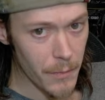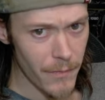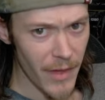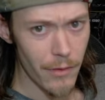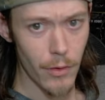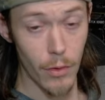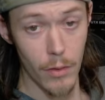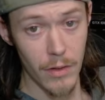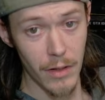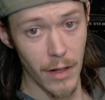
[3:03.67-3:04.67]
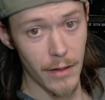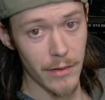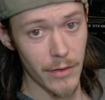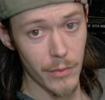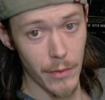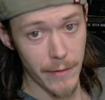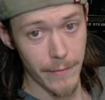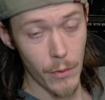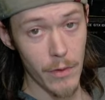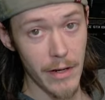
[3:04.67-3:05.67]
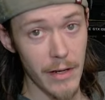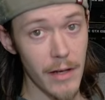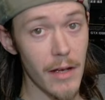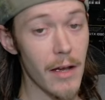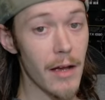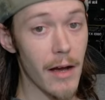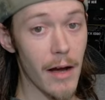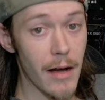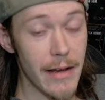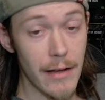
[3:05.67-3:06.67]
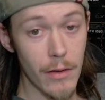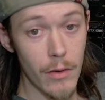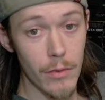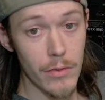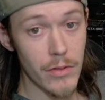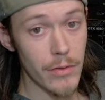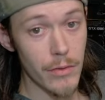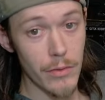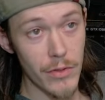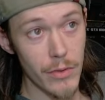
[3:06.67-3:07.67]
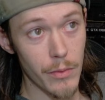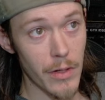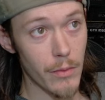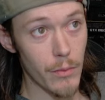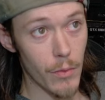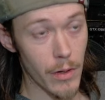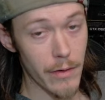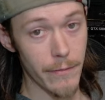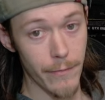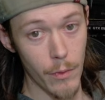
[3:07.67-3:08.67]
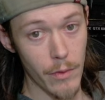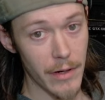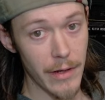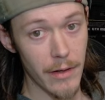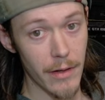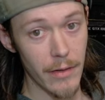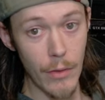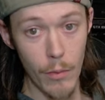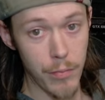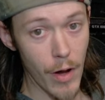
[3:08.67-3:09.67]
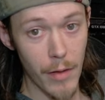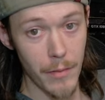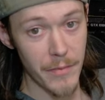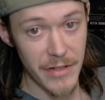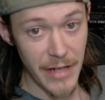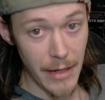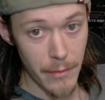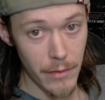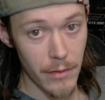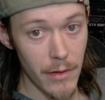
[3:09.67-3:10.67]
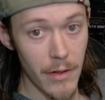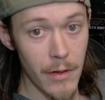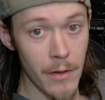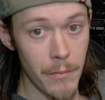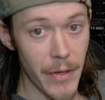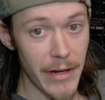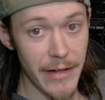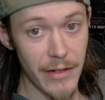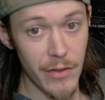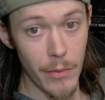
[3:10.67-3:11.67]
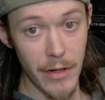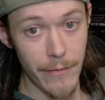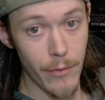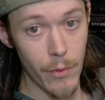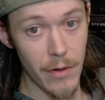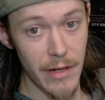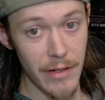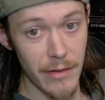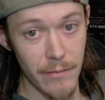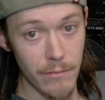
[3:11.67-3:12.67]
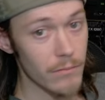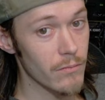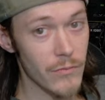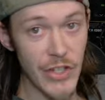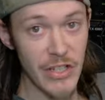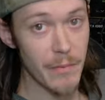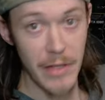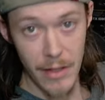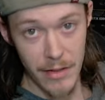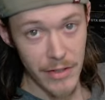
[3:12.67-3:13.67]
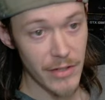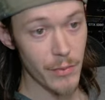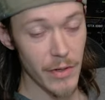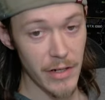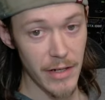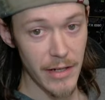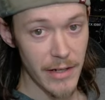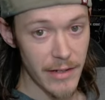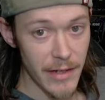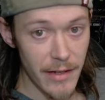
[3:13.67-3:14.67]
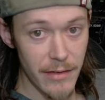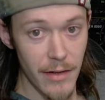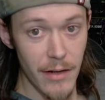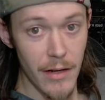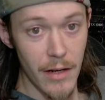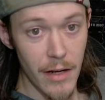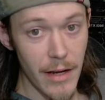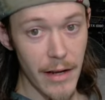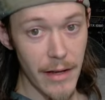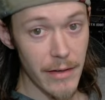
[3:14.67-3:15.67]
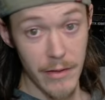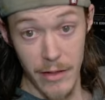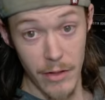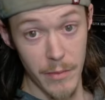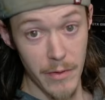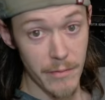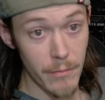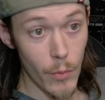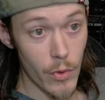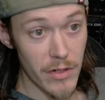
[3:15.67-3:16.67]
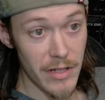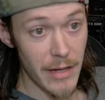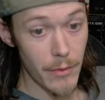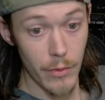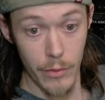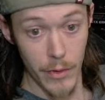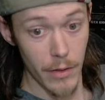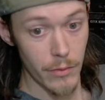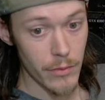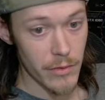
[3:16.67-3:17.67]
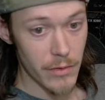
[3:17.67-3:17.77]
The core clock, the 2040, it can go to 2140, no problem, stable. But it did 2040 just because that's what it did. And it could be more stable, who knows?